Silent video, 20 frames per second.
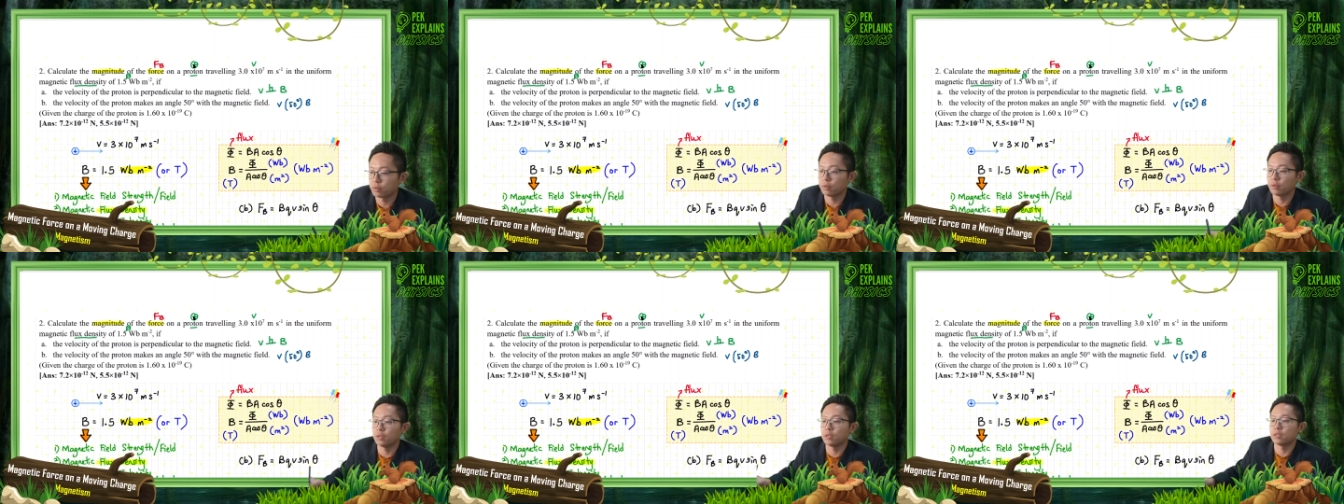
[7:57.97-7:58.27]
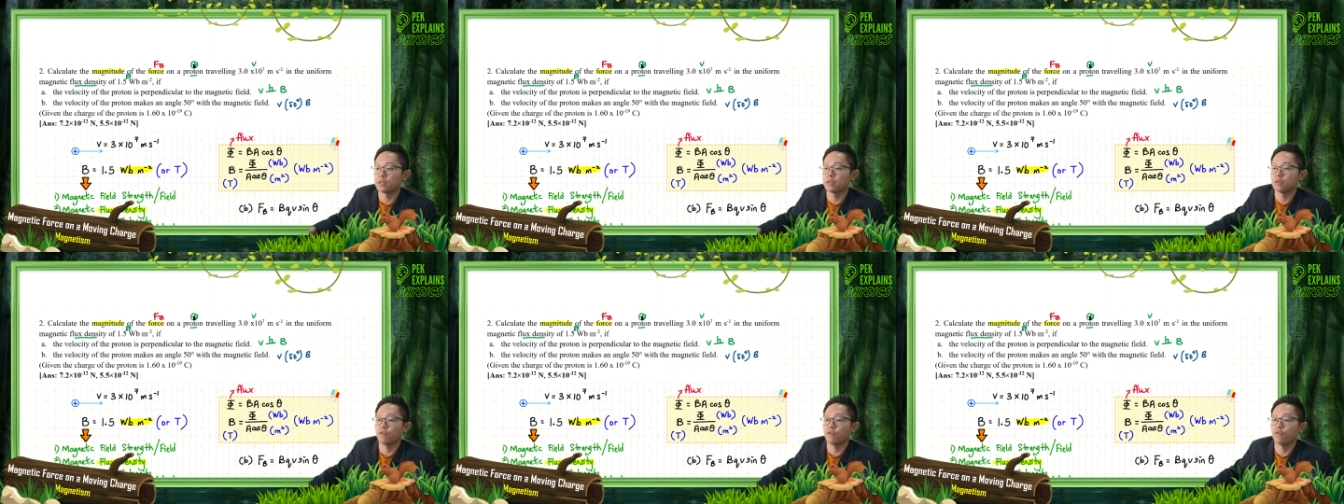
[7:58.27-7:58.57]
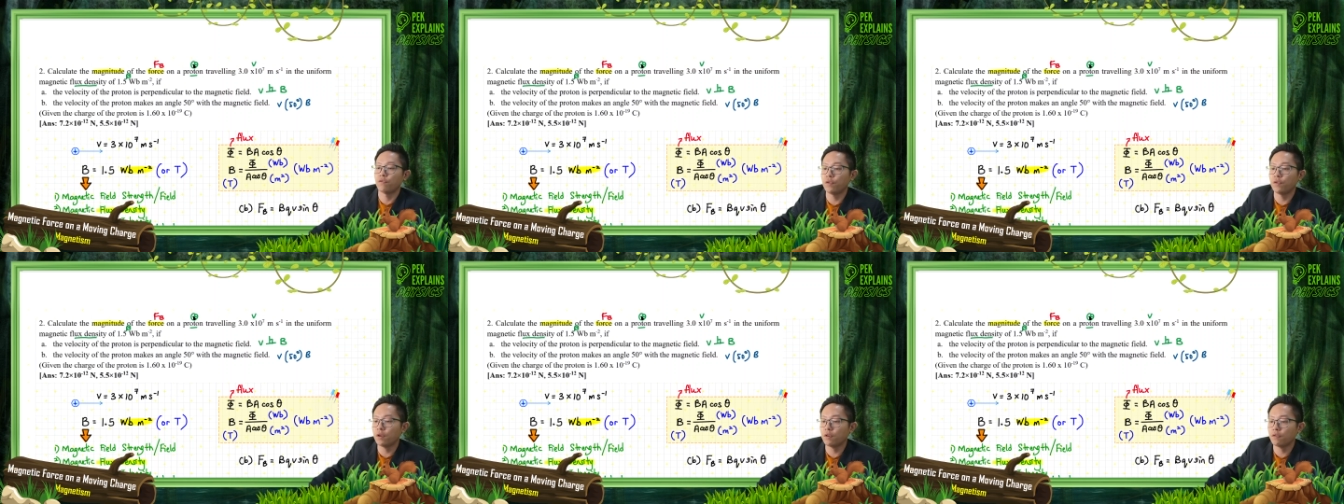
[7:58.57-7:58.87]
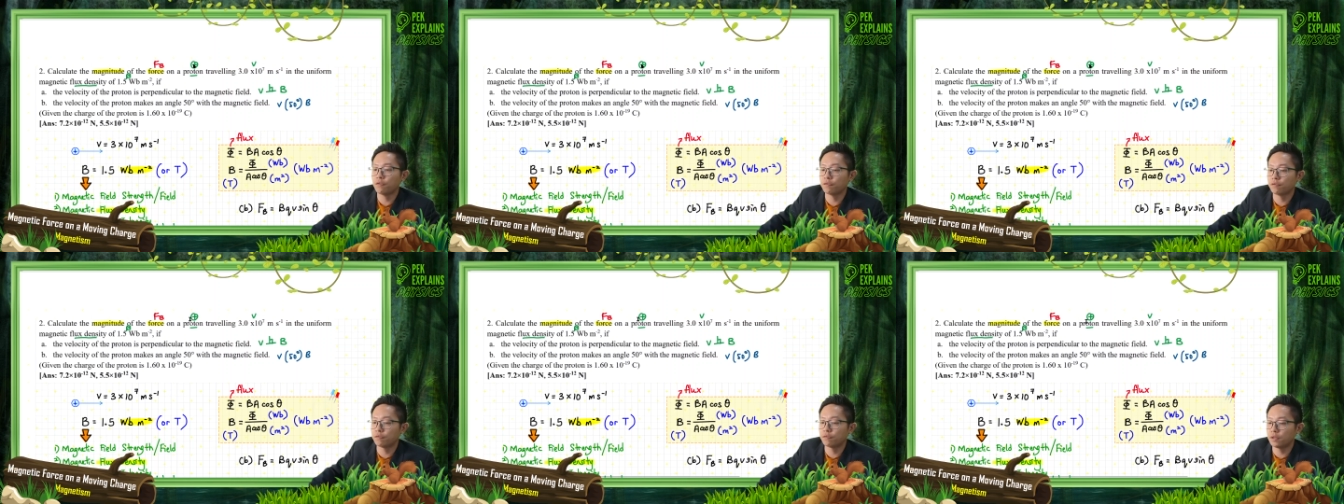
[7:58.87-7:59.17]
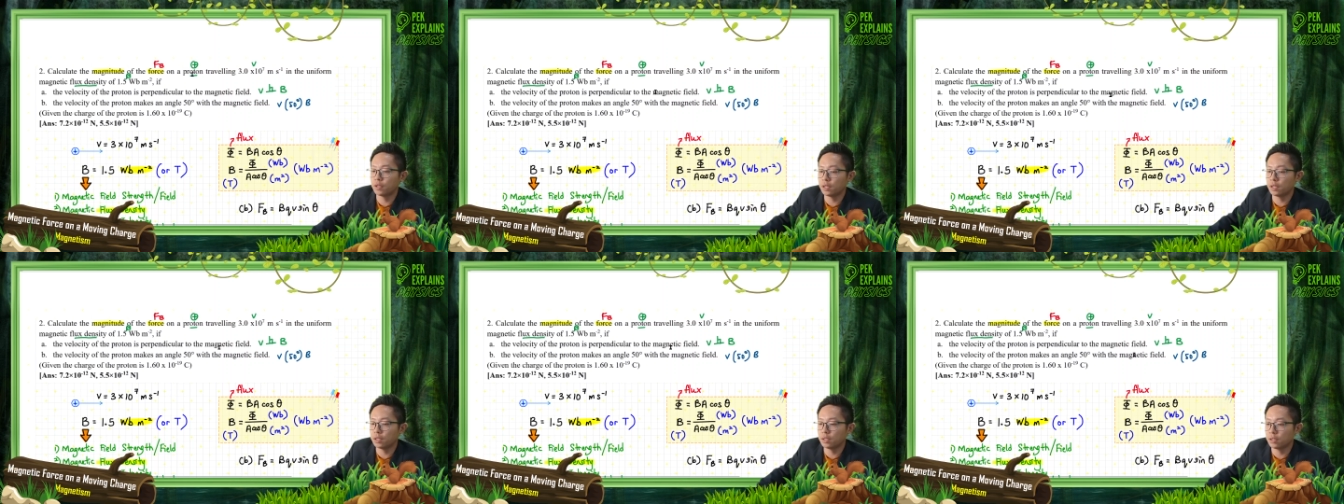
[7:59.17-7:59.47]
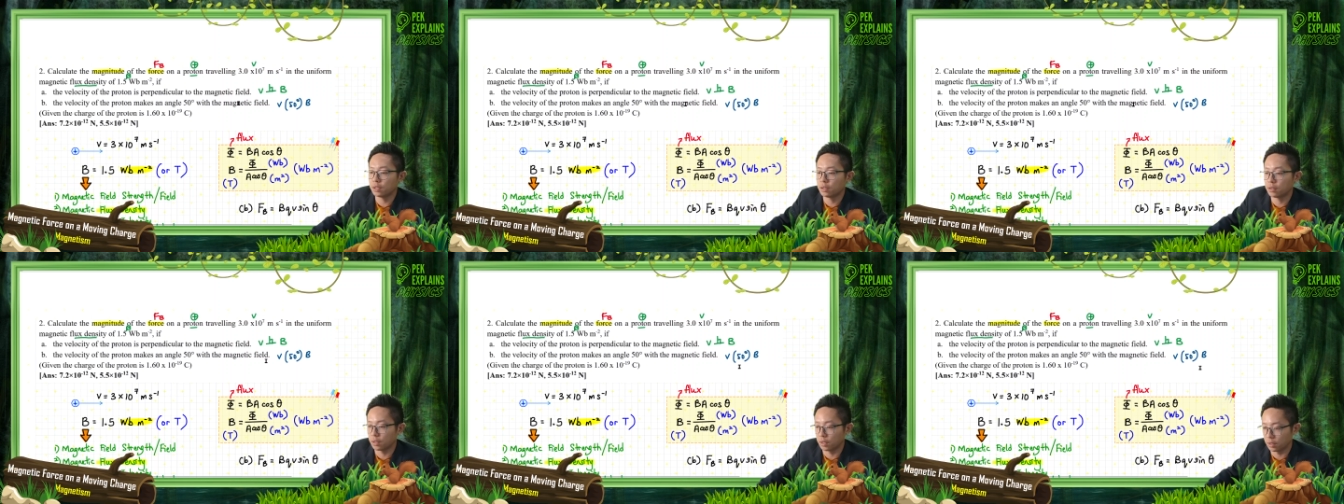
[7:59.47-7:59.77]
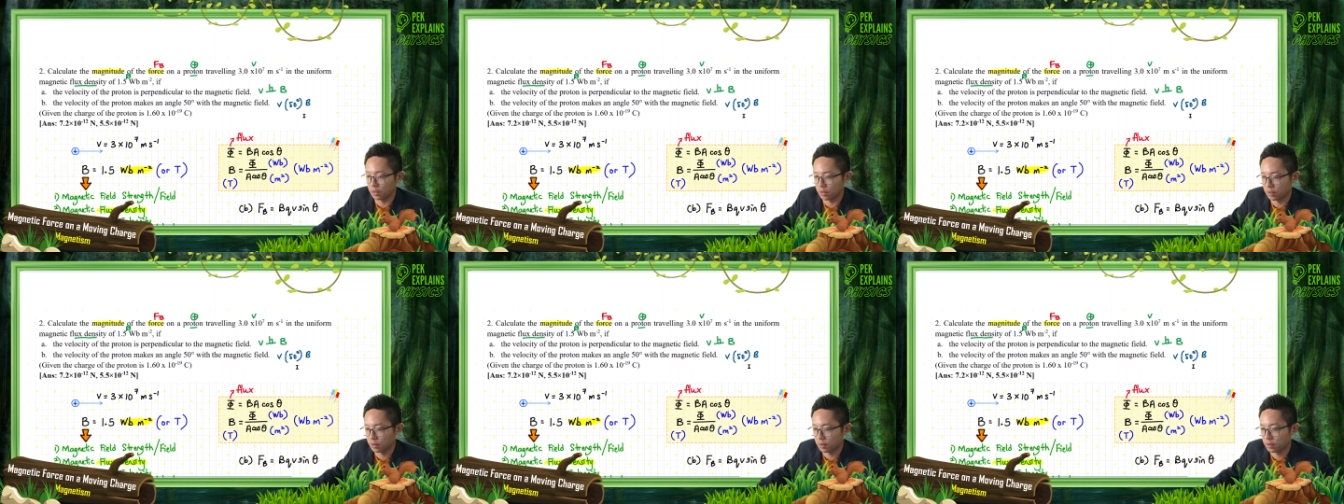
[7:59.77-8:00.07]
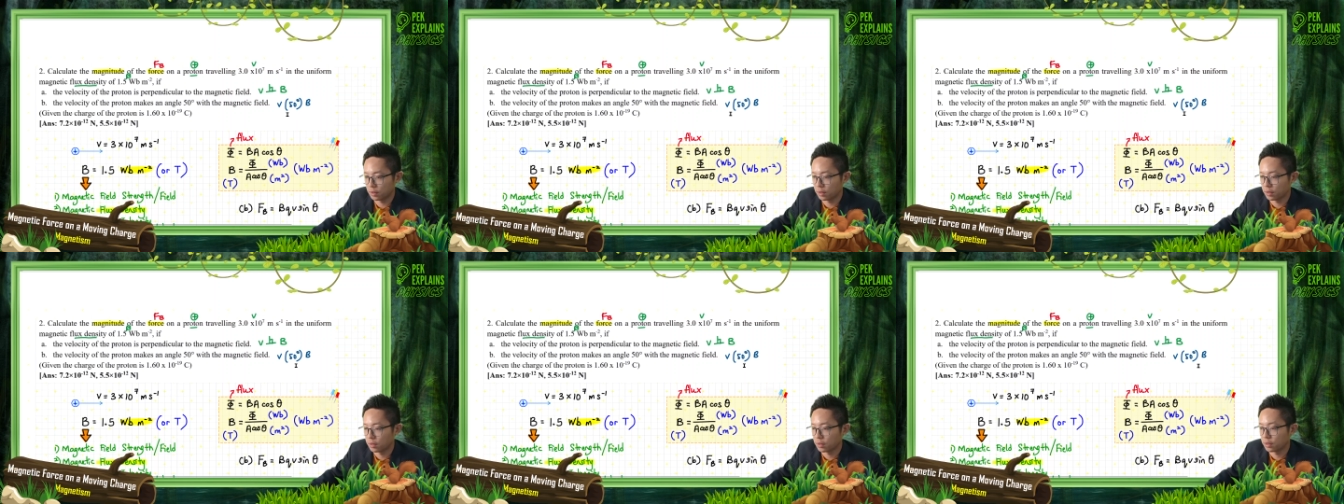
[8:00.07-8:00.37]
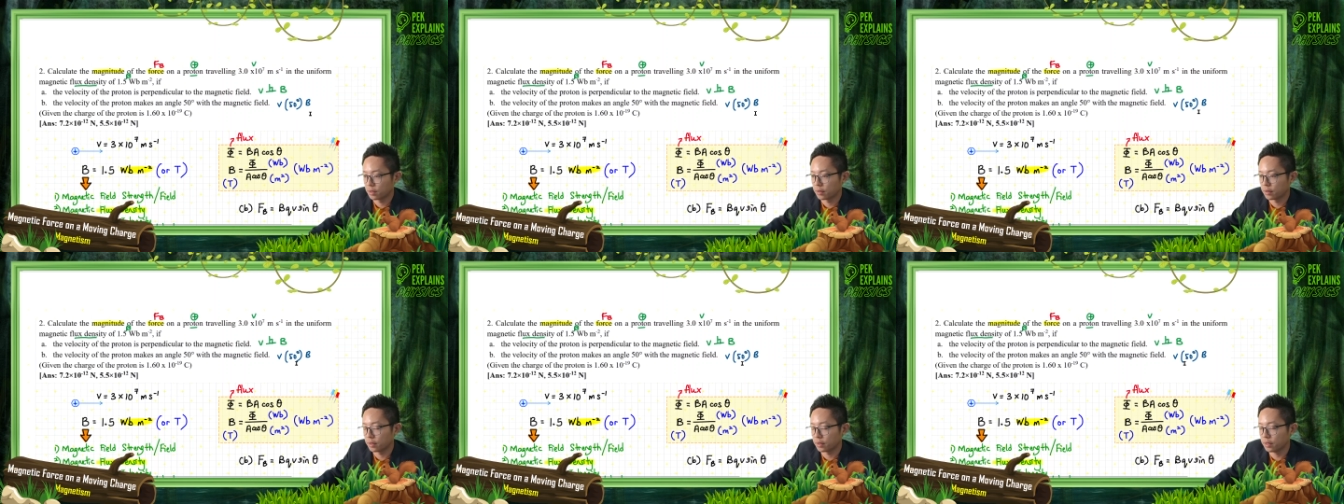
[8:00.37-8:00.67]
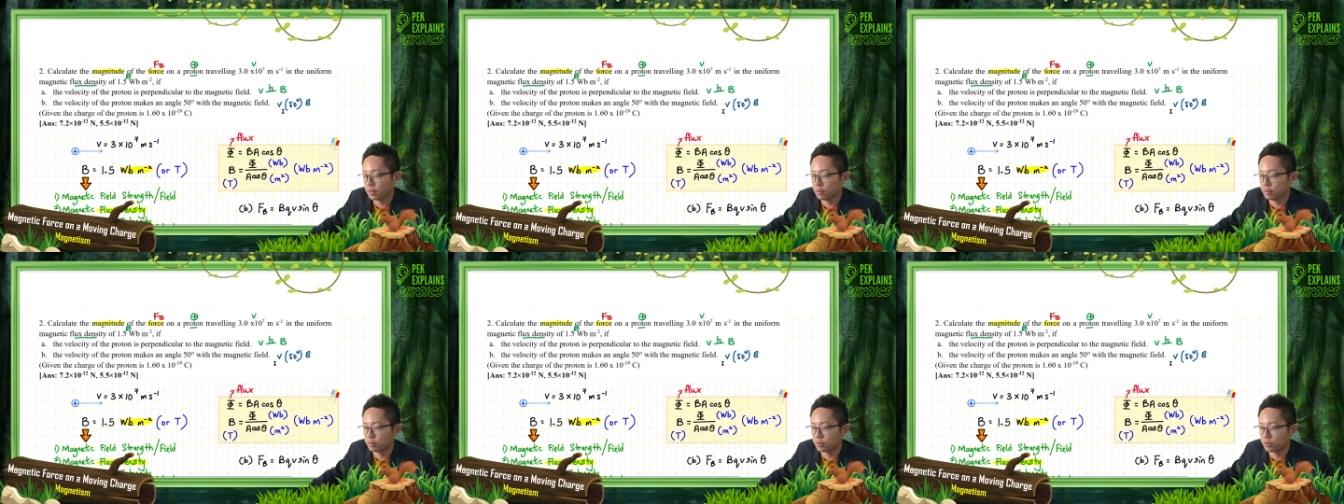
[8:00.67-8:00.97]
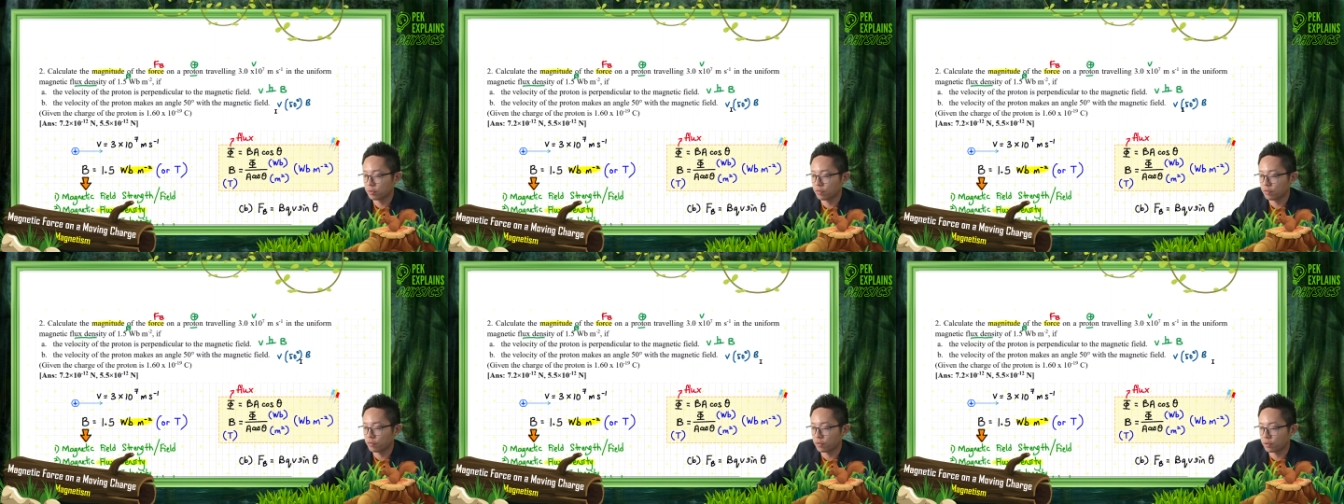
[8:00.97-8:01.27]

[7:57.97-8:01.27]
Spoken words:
It's 50 degree. Yeah, between